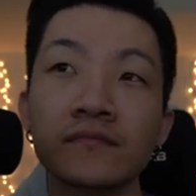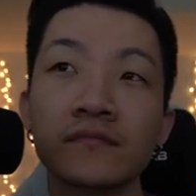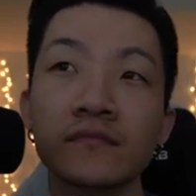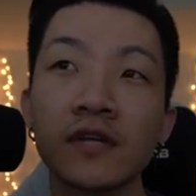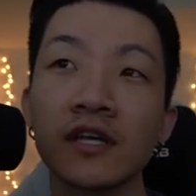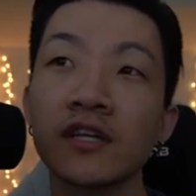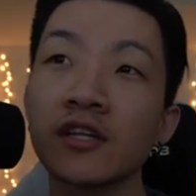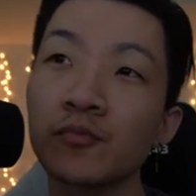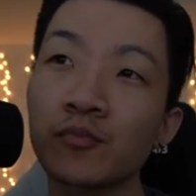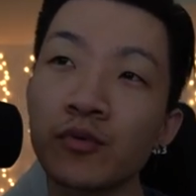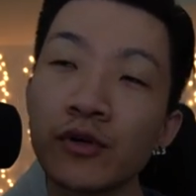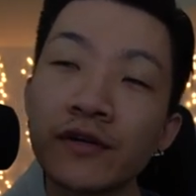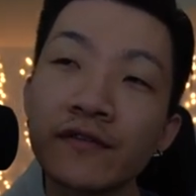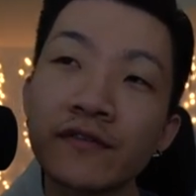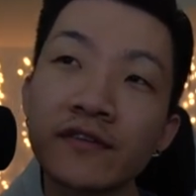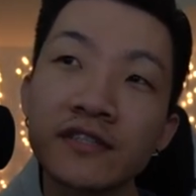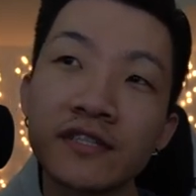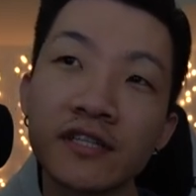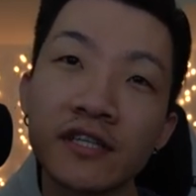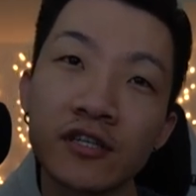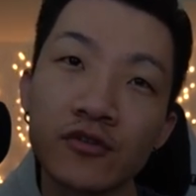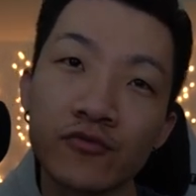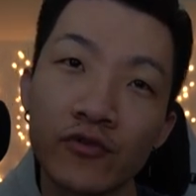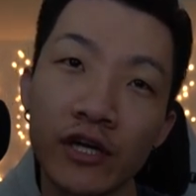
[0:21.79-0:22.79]
In the previous
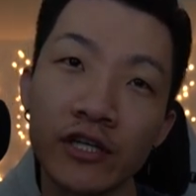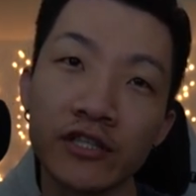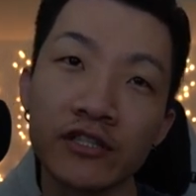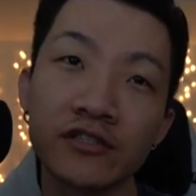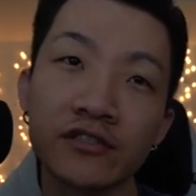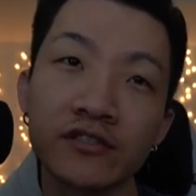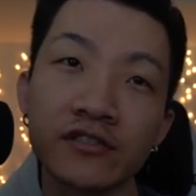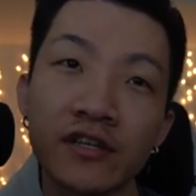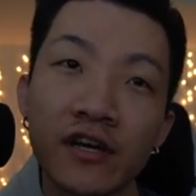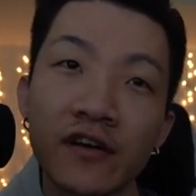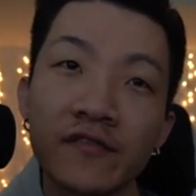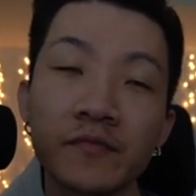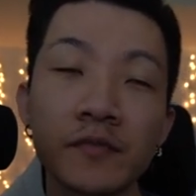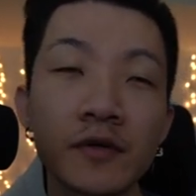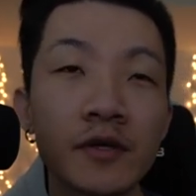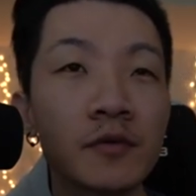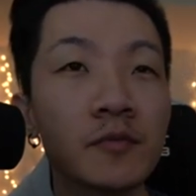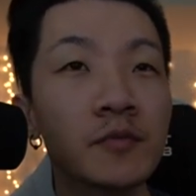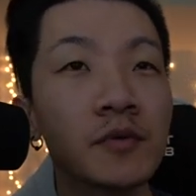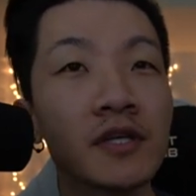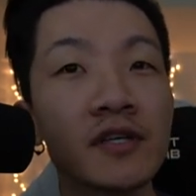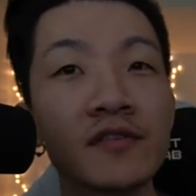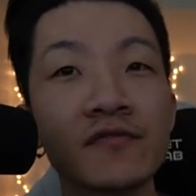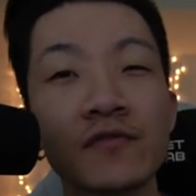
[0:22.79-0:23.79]
iterations of
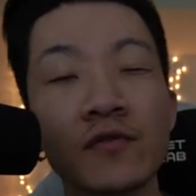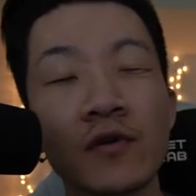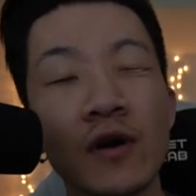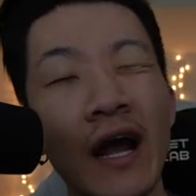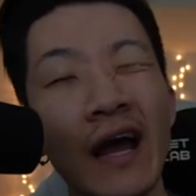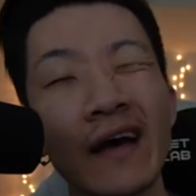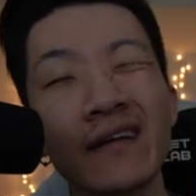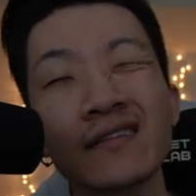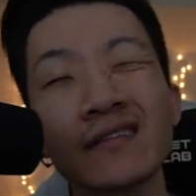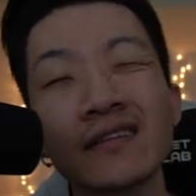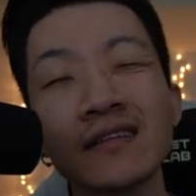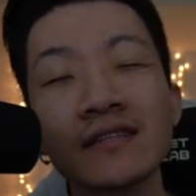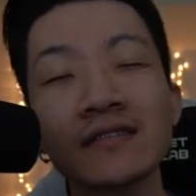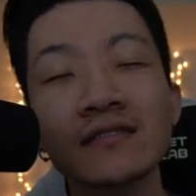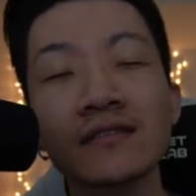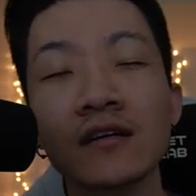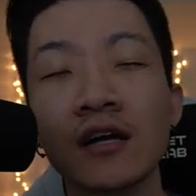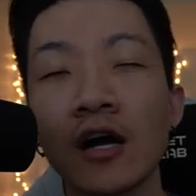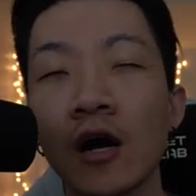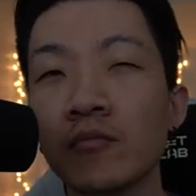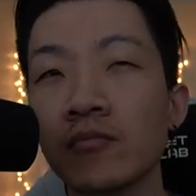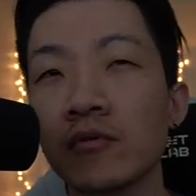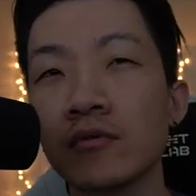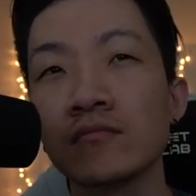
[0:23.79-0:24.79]
PvP for at least a
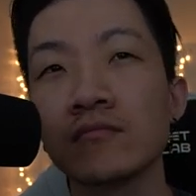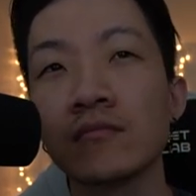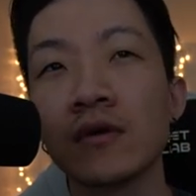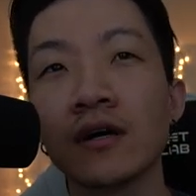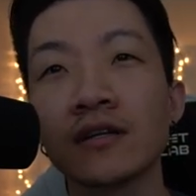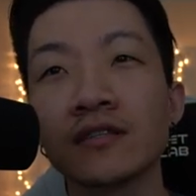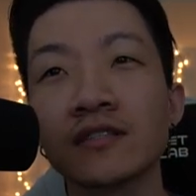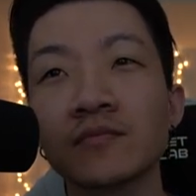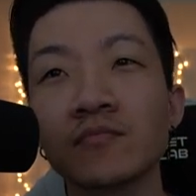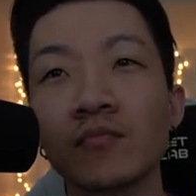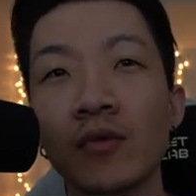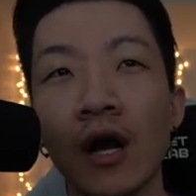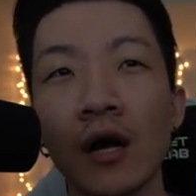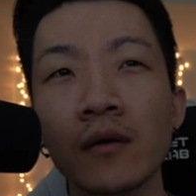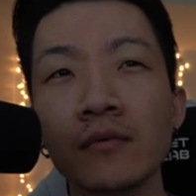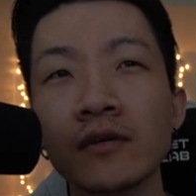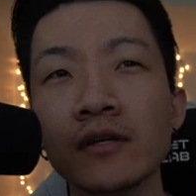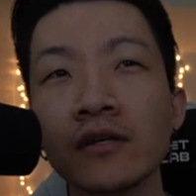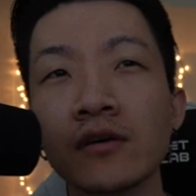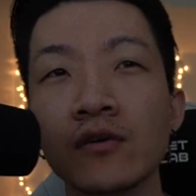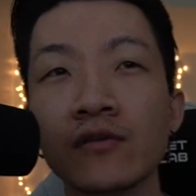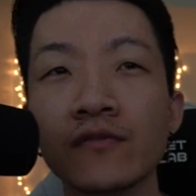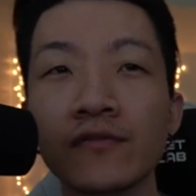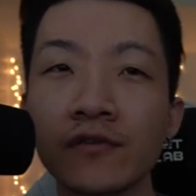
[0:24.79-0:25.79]
couple months,
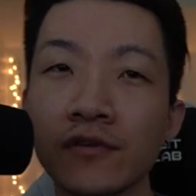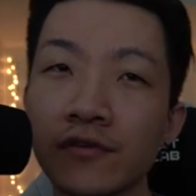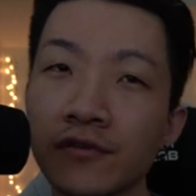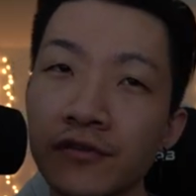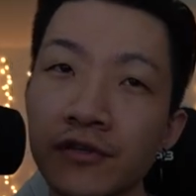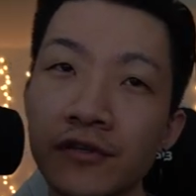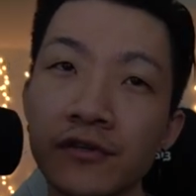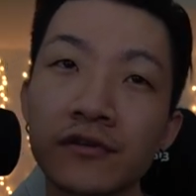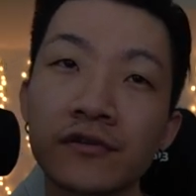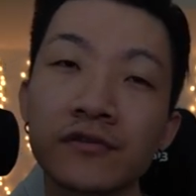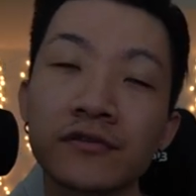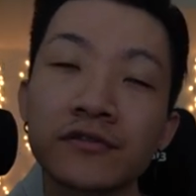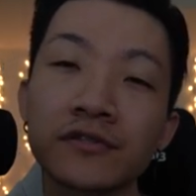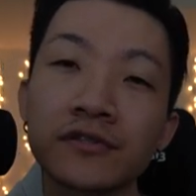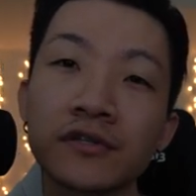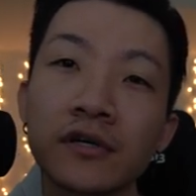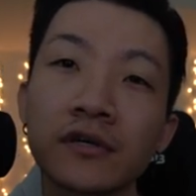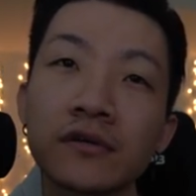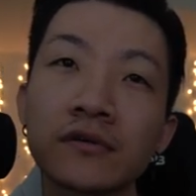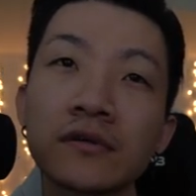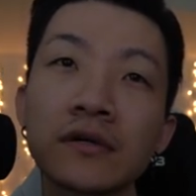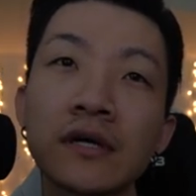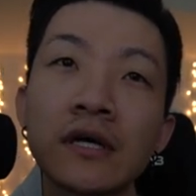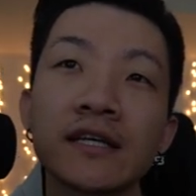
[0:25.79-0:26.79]
probably over a year or
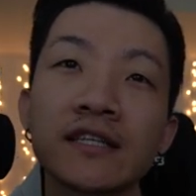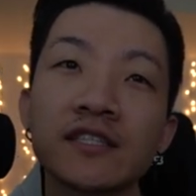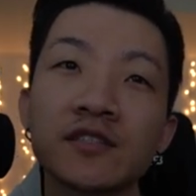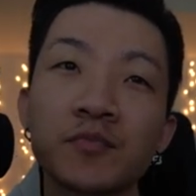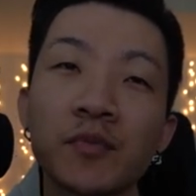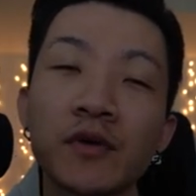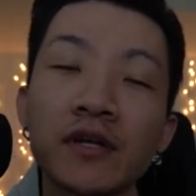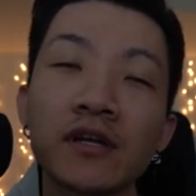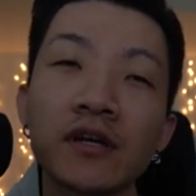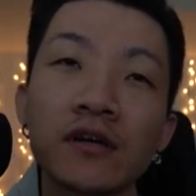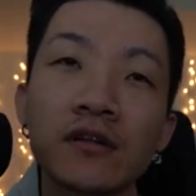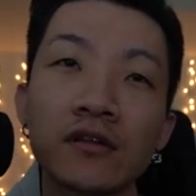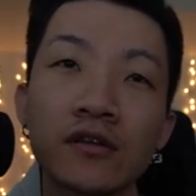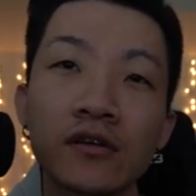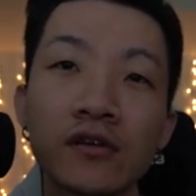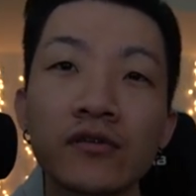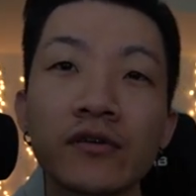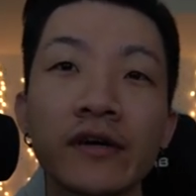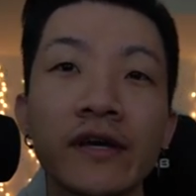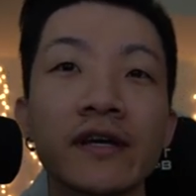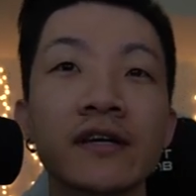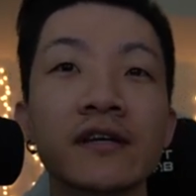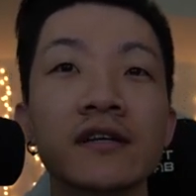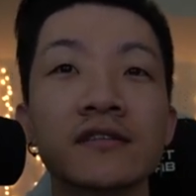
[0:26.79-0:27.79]
so, it's been a little
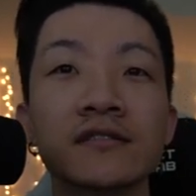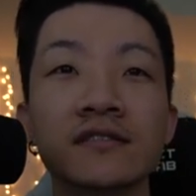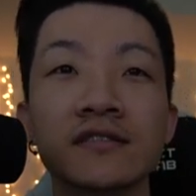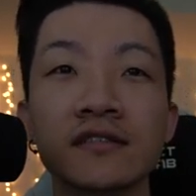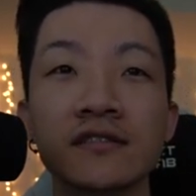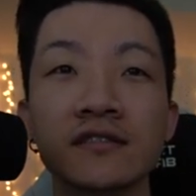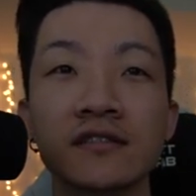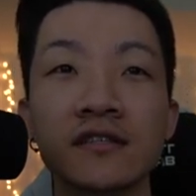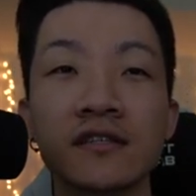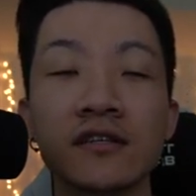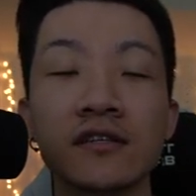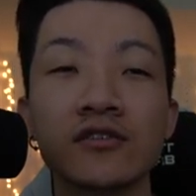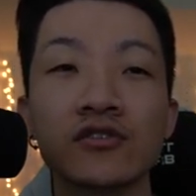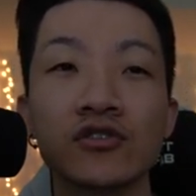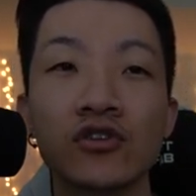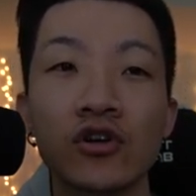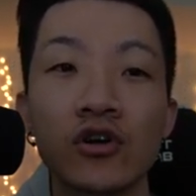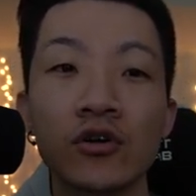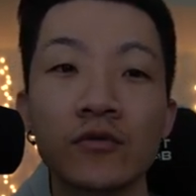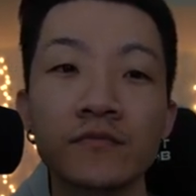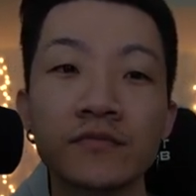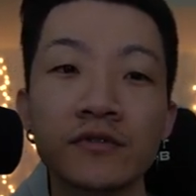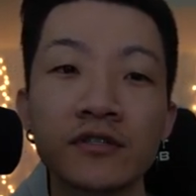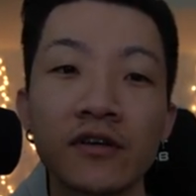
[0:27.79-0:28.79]
inconsistent in
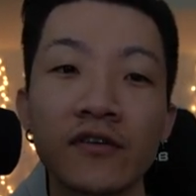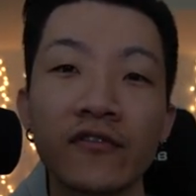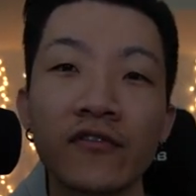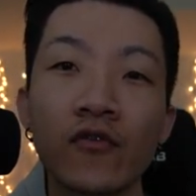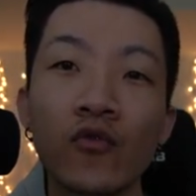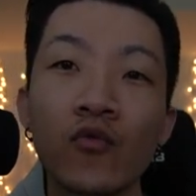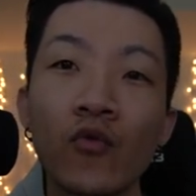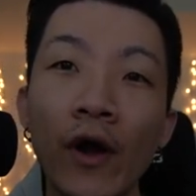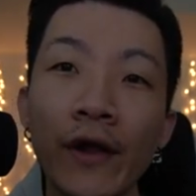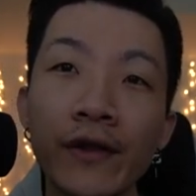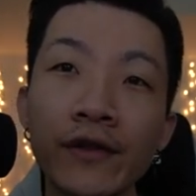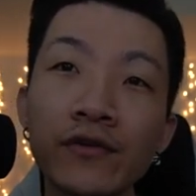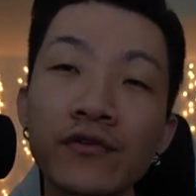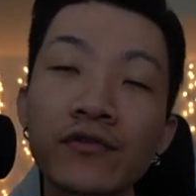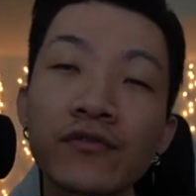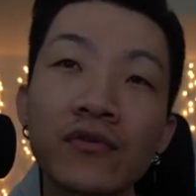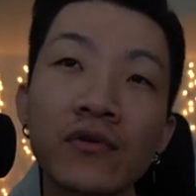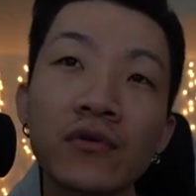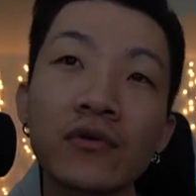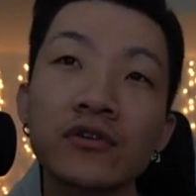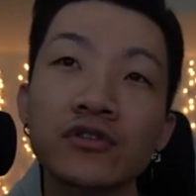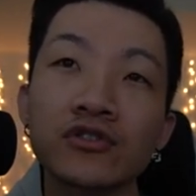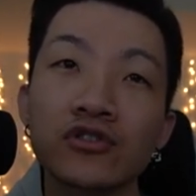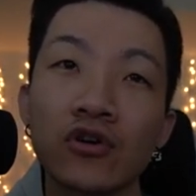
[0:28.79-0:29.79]
terms of when you
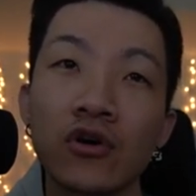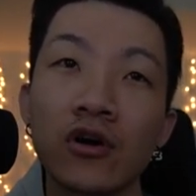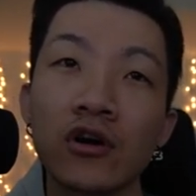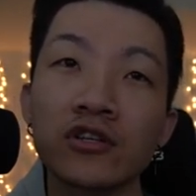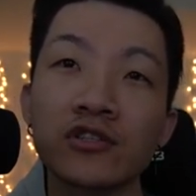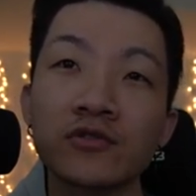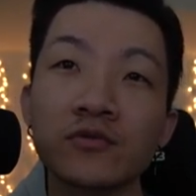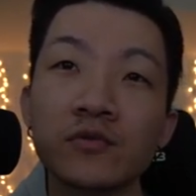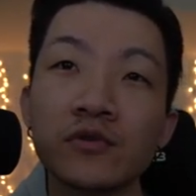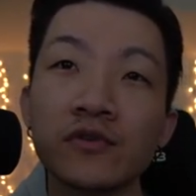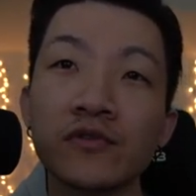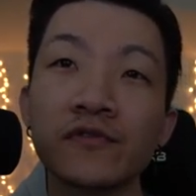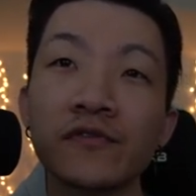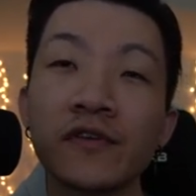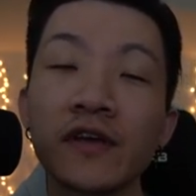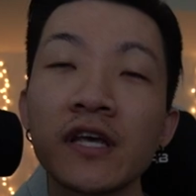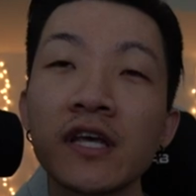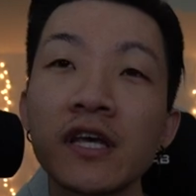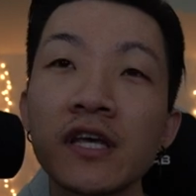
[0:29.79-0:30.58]
throw a charge move,